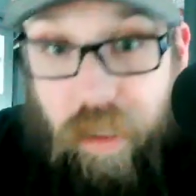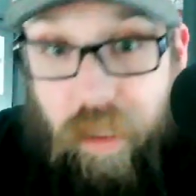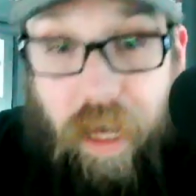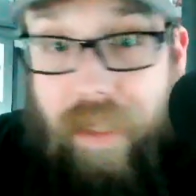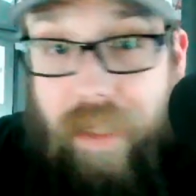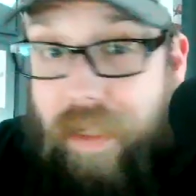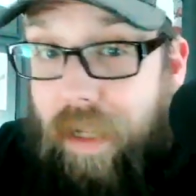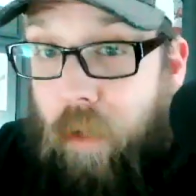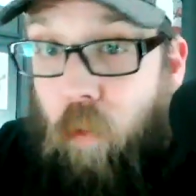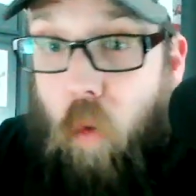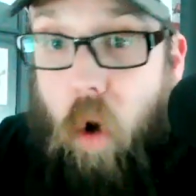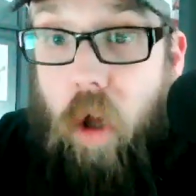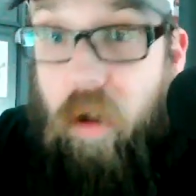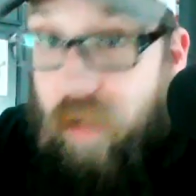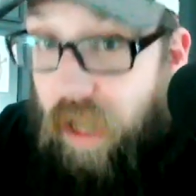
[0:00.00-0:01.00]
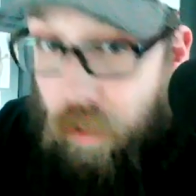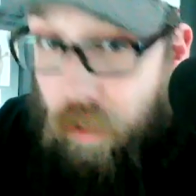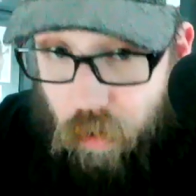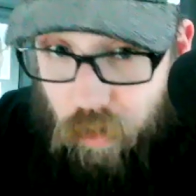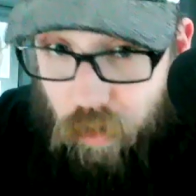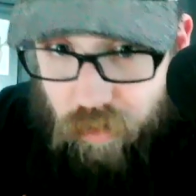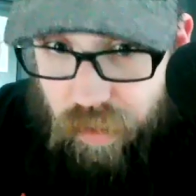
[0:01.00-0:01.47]
the goddamn wall
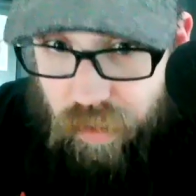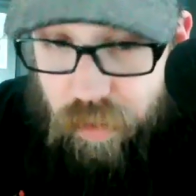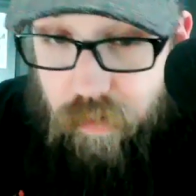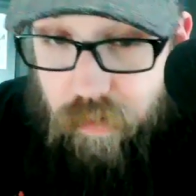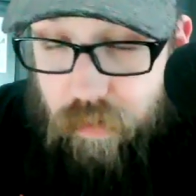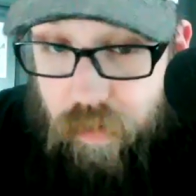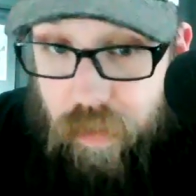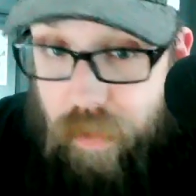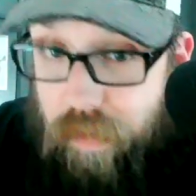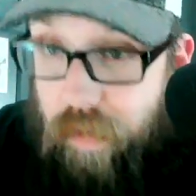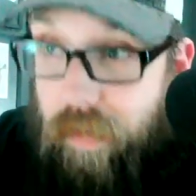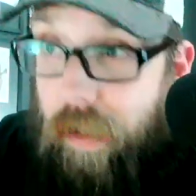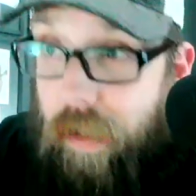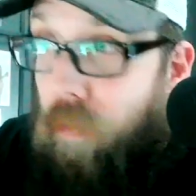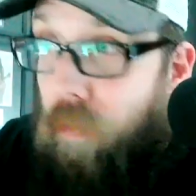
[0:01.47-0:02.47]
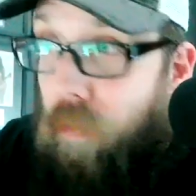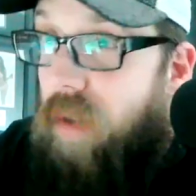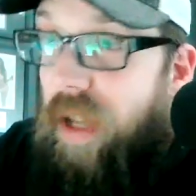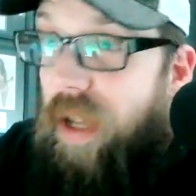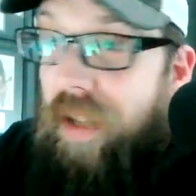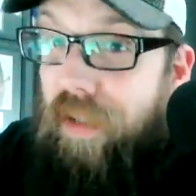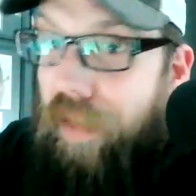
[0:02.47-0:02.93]
down all day. He hit the thing
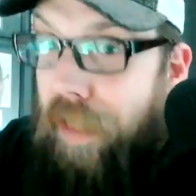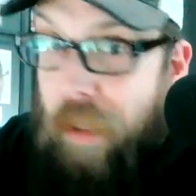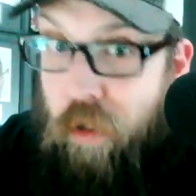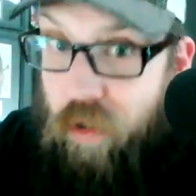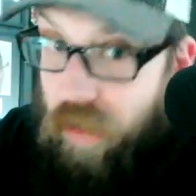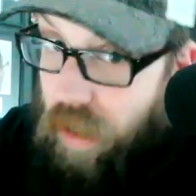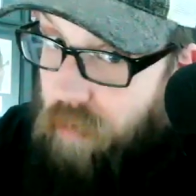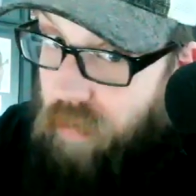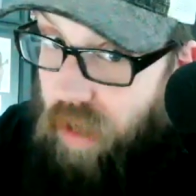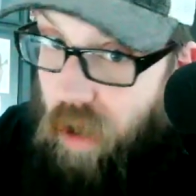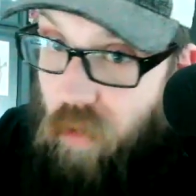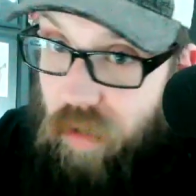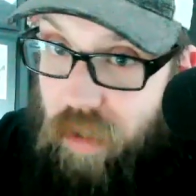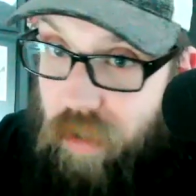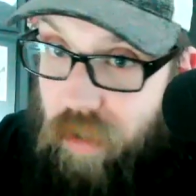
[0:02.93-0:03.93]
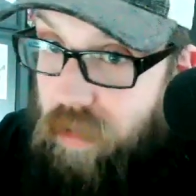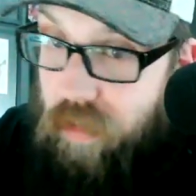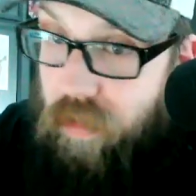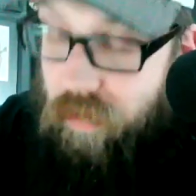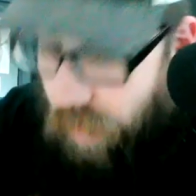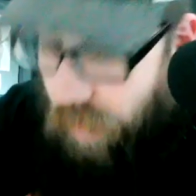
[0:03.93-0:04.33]
repeatedly and just kept going. He didn't,